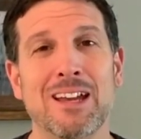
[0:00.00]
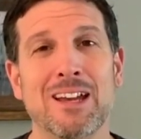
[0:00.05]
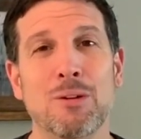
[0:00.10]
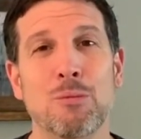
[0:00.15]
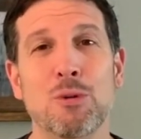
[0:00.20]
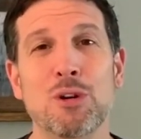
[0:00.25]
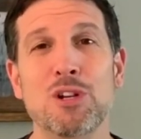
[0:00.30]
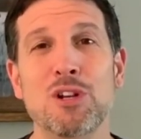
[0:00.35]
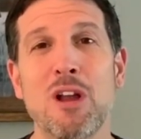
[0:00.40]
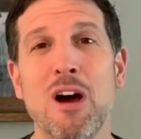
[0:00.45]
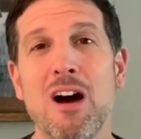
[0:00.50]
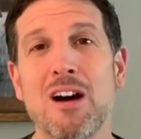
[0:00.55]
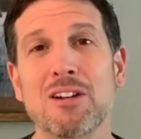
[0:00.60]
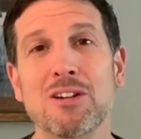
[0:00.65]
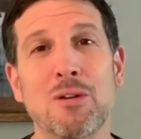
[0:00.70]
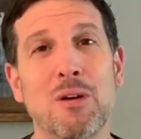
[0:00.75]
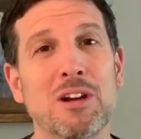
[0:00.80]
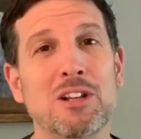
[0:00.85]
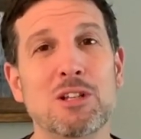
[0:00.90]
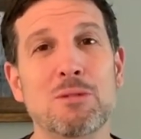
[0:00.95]
We're not
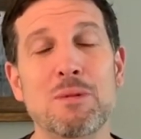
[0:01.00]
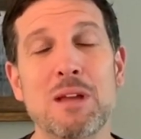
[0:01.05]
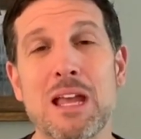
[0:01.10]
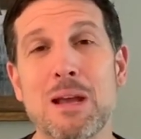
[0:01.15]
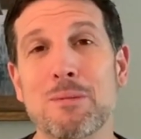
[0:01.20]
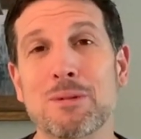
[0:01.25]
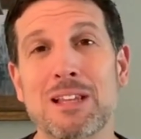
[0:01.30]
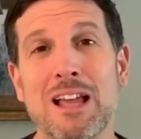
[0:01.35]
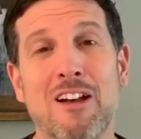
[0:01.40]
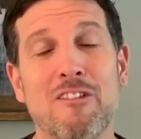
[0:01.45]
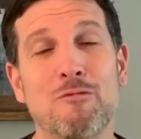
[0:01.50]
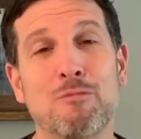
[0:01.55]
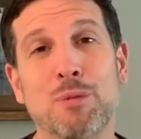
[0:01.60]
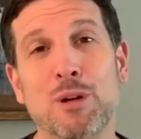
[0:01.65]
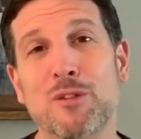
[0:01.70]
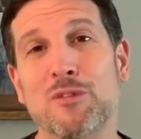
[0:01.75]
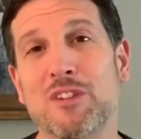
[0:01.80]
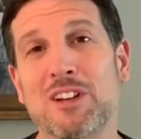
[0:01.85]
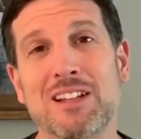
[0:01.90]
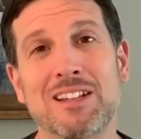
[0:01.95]
going to be able to have
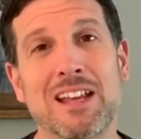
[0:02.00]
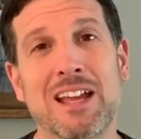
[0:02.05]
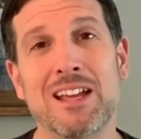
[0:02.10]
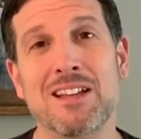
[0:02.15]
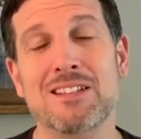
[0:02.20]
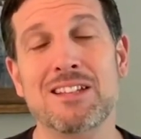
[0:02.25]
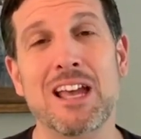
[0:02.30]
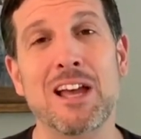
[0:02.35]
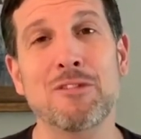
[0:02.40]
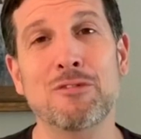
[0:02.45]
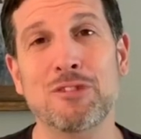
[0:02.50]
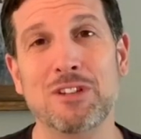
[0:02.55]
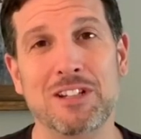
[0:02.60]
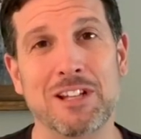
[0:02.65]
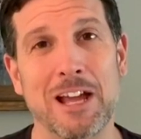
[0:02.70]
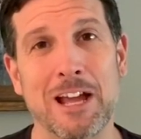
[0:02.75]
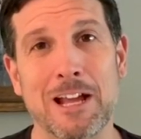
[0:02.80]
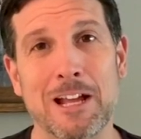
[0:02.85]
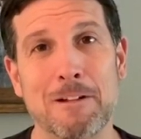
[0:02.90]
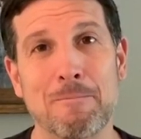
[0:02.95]
perfect days every
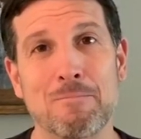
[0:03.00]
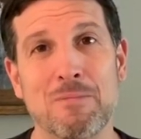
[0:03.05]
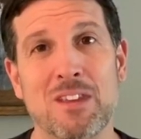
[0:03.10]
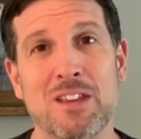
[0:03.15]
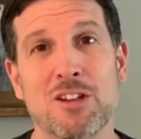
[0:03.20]
day.